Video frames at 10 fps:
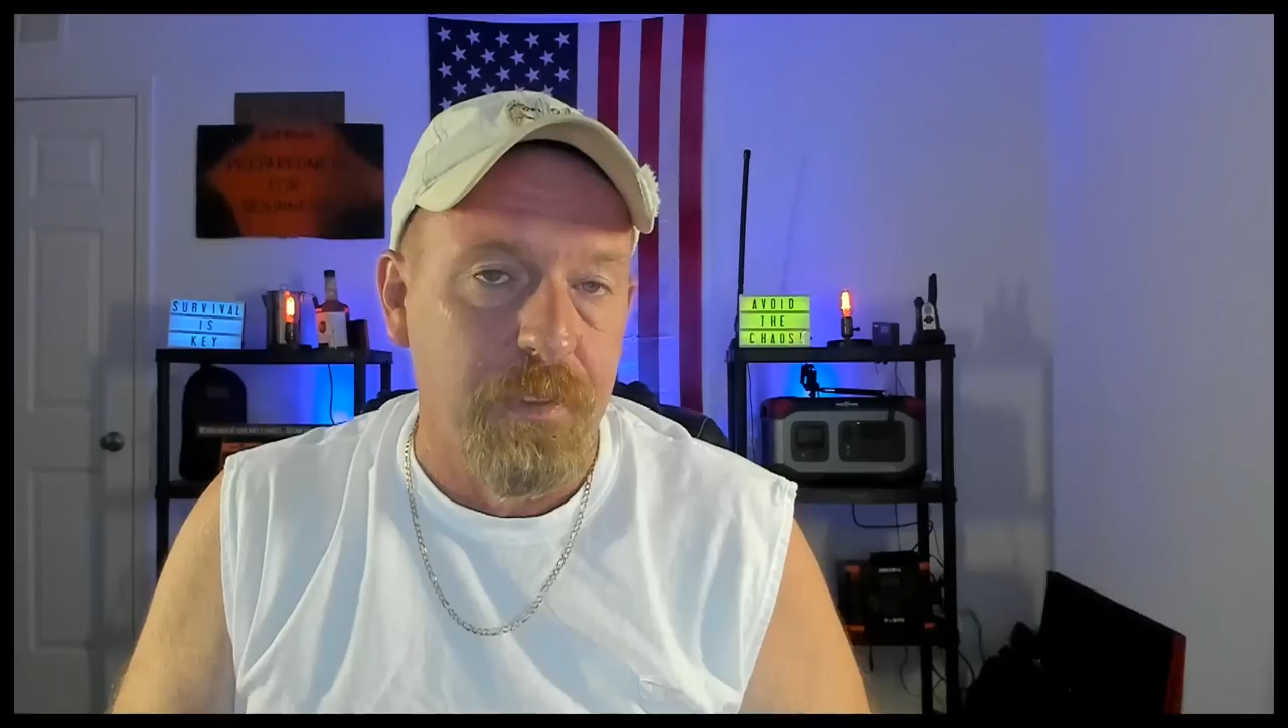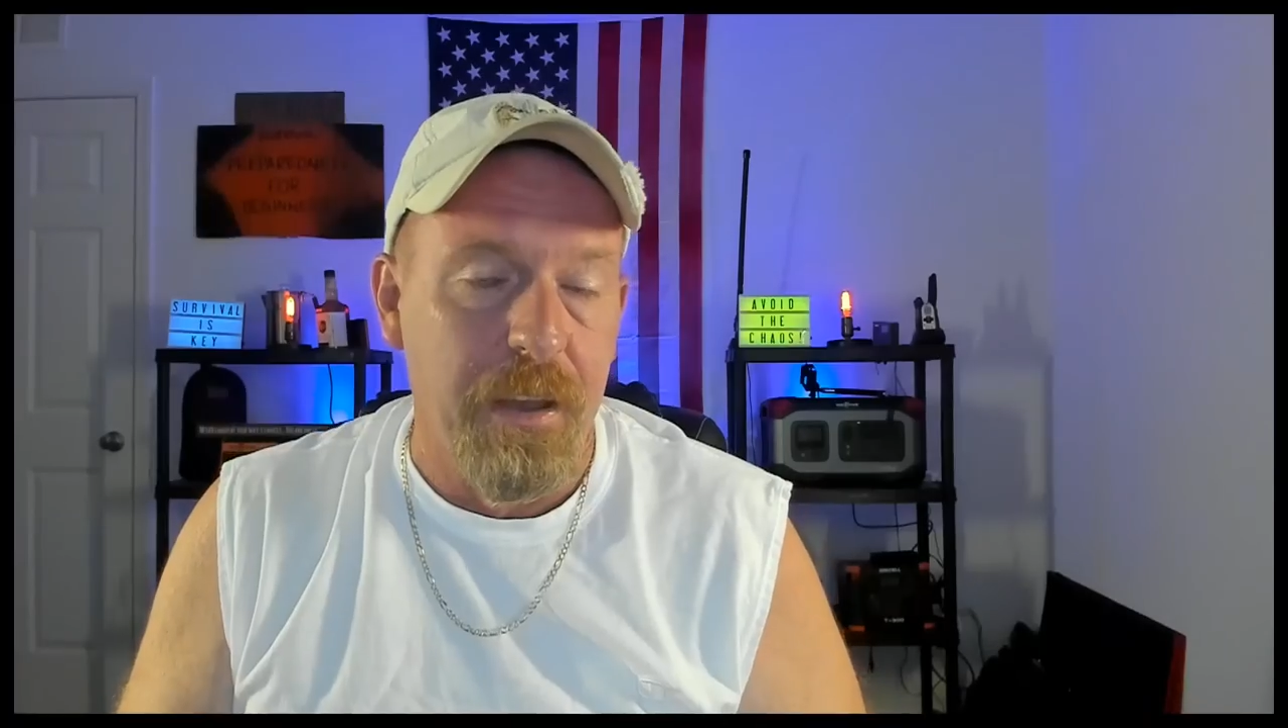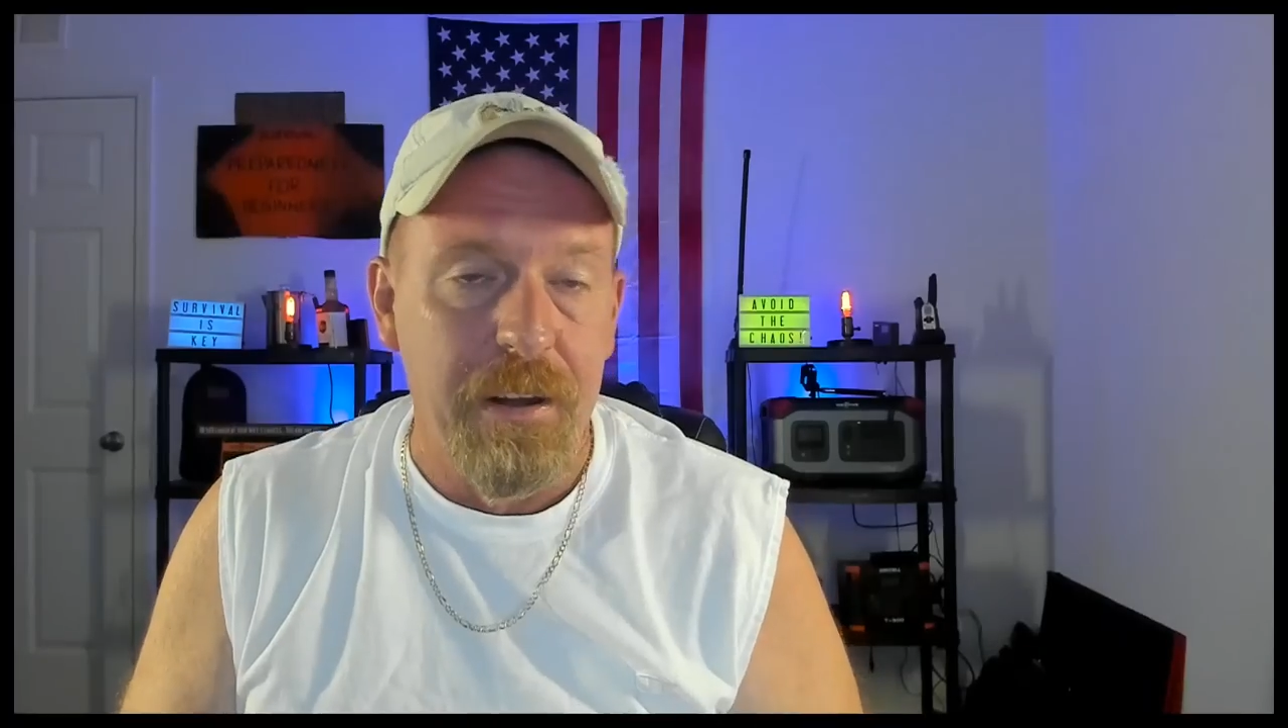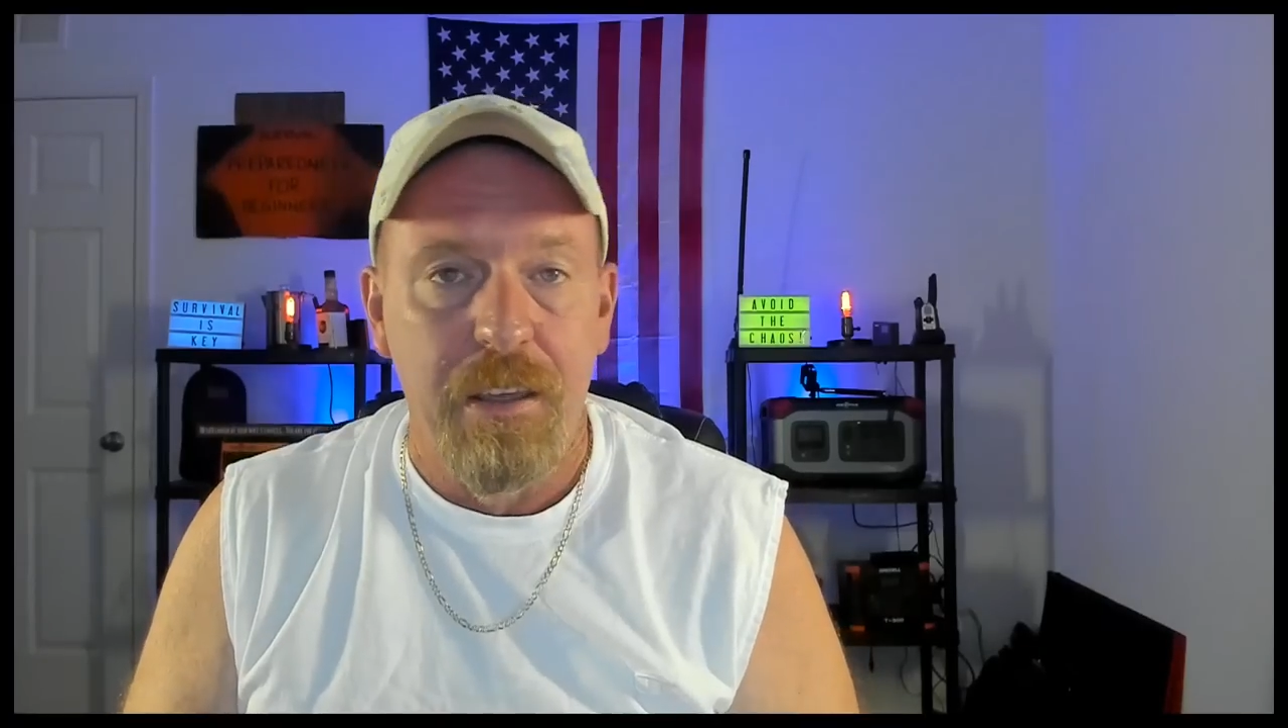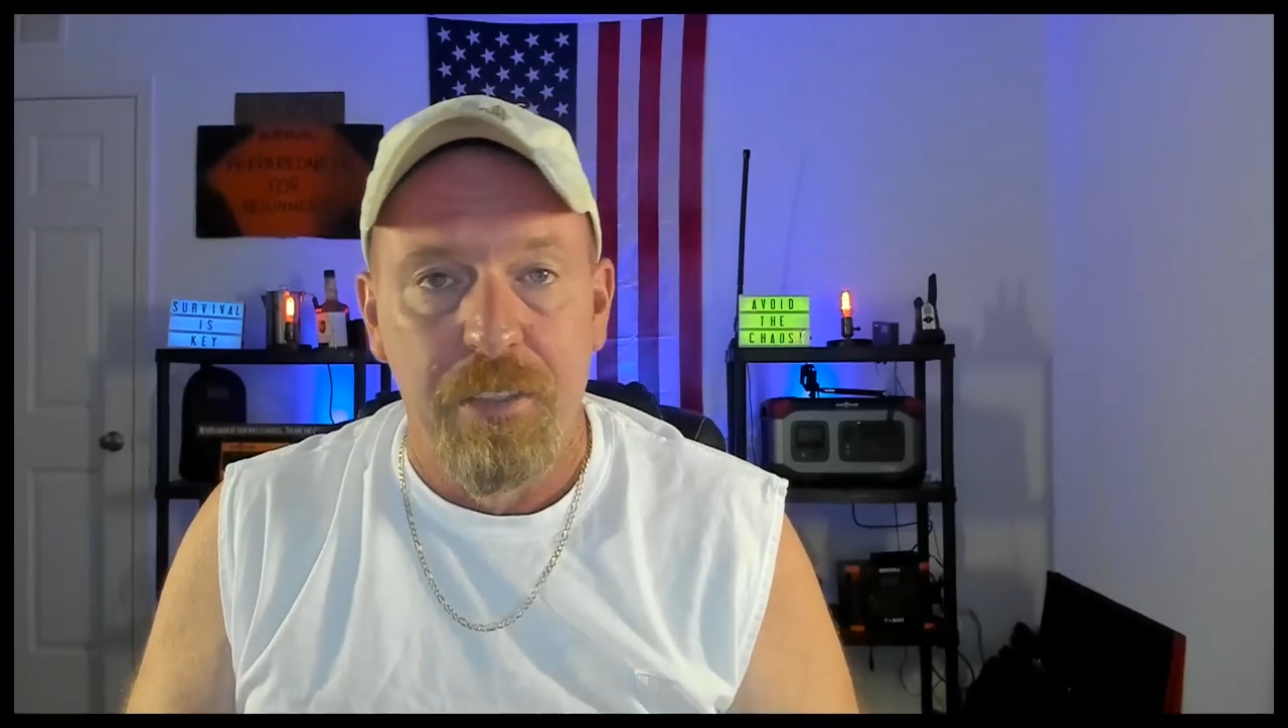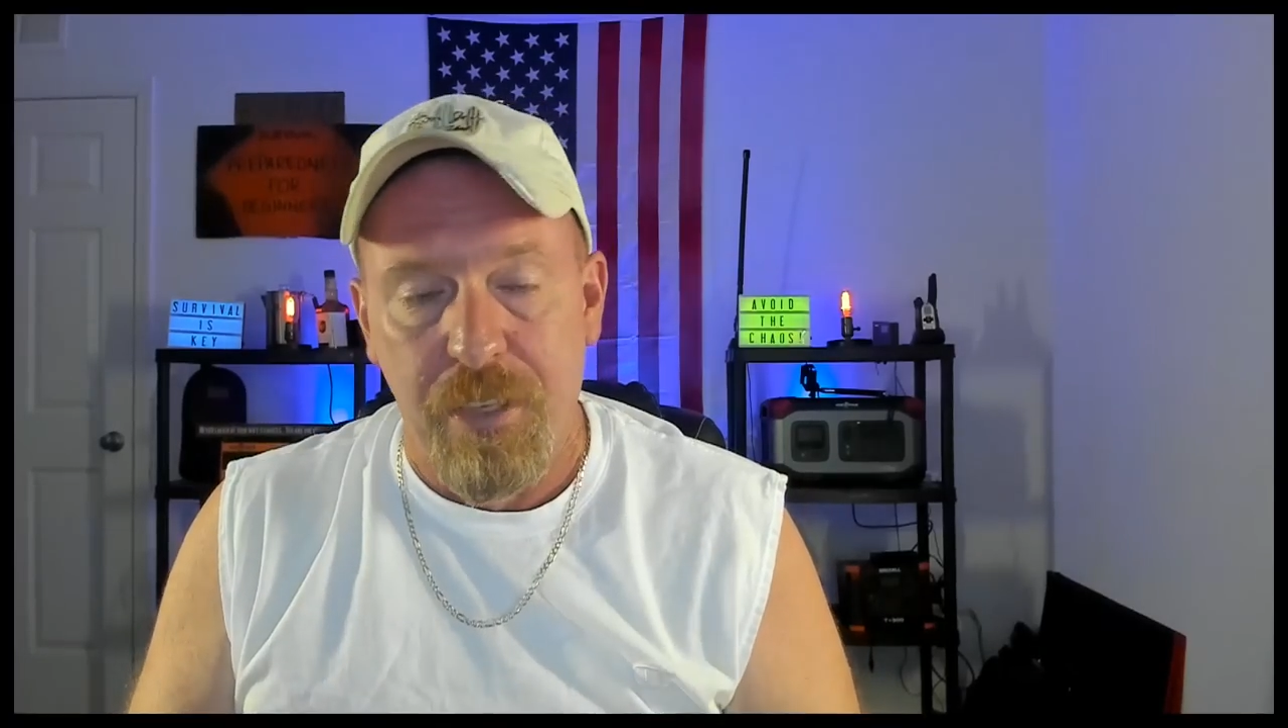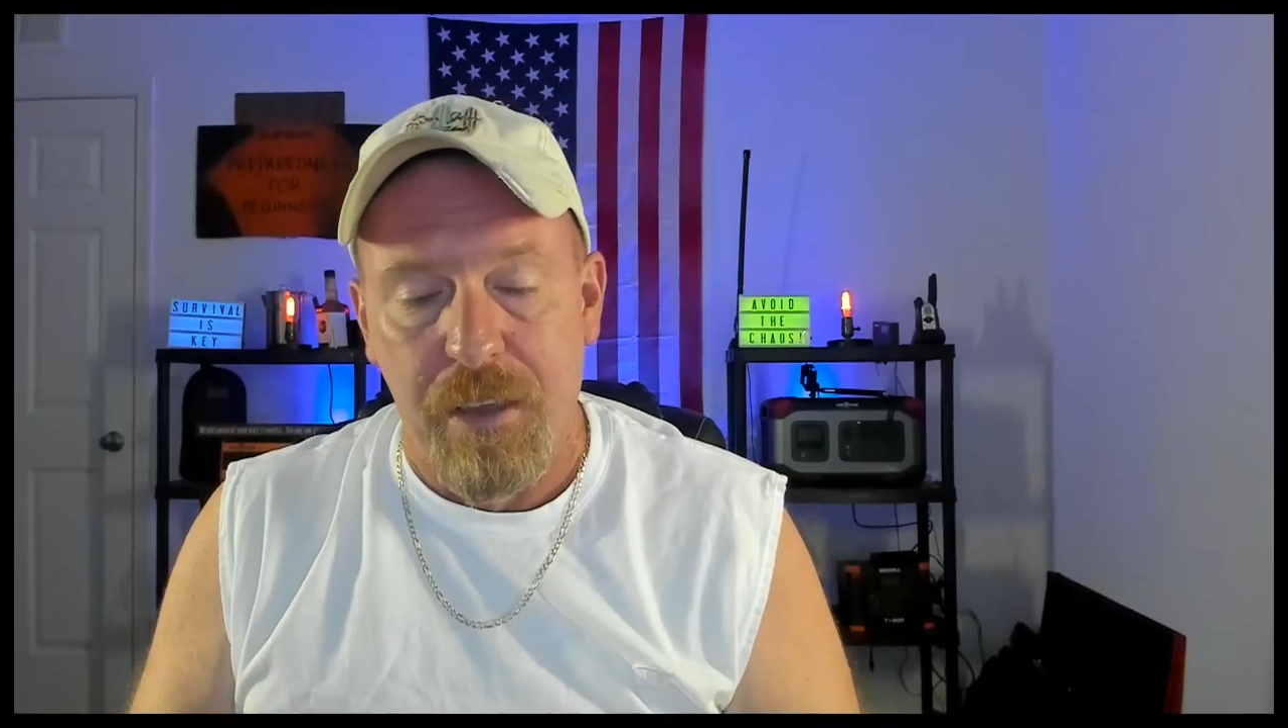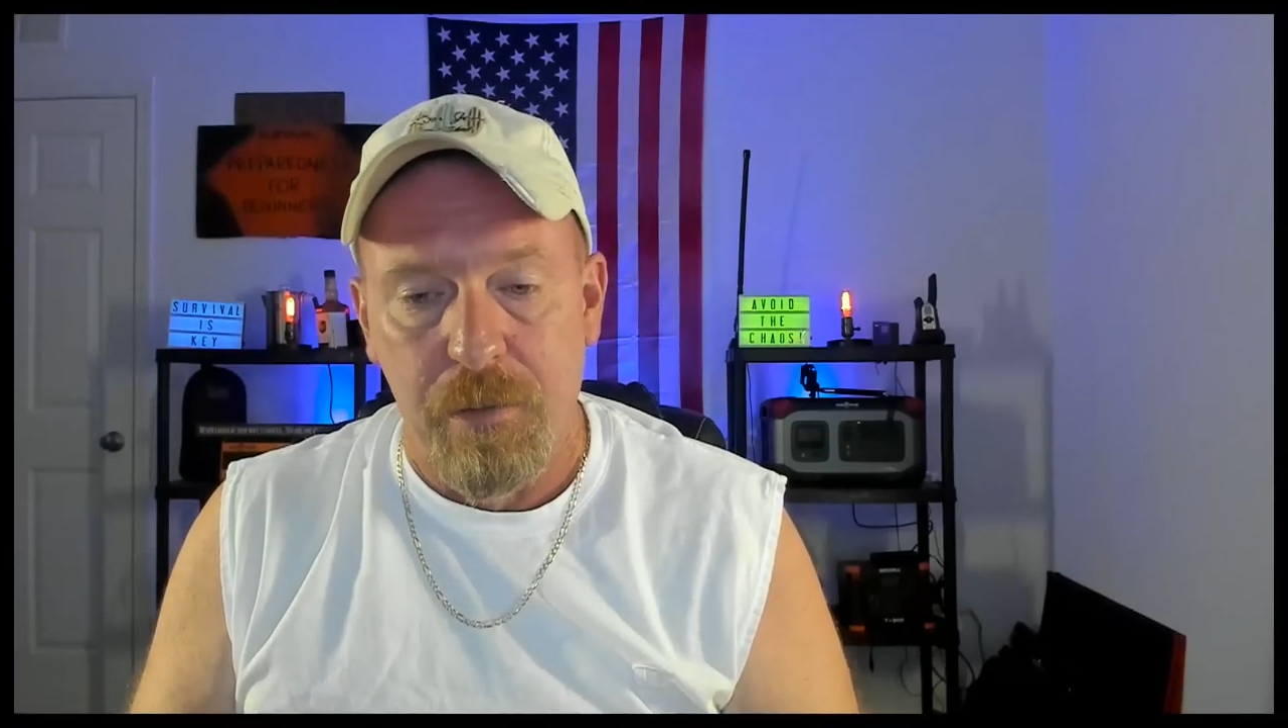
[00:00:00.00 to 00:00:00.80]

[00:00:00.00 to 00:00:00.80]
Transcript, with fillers: Anything